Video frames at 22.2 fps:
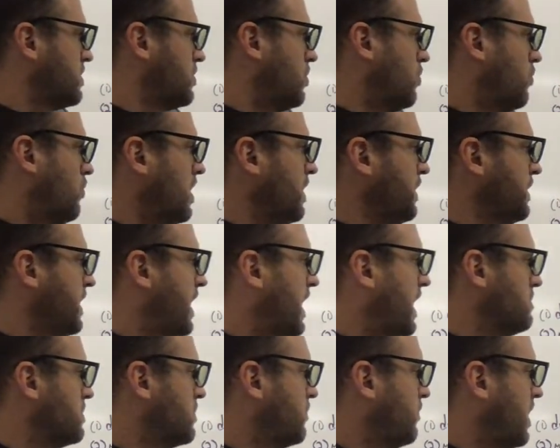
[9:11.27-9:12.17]
So 1
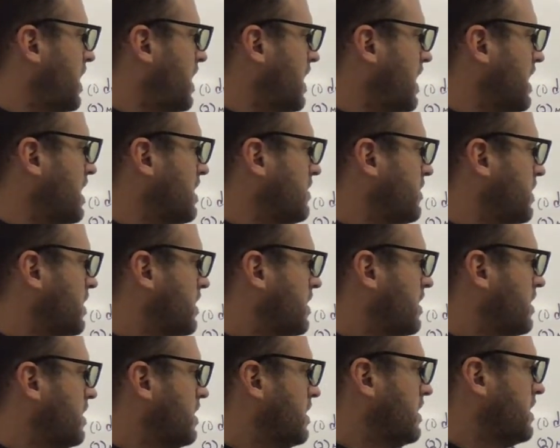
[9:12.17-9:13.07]
times 5
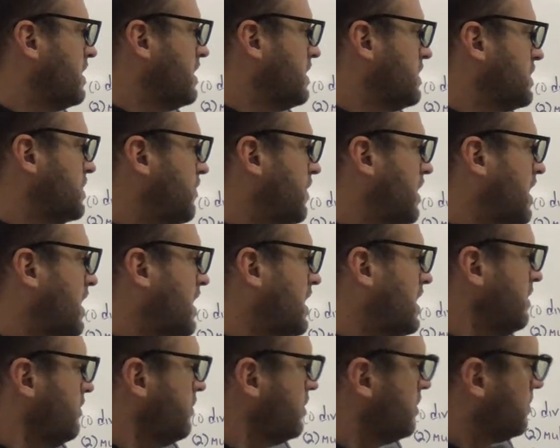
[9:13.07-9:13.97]
is
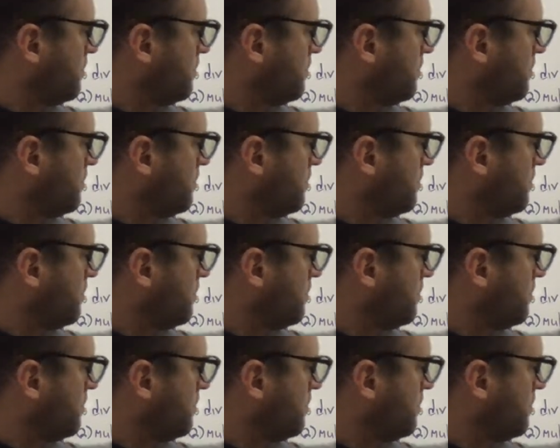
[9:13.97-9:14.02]
5.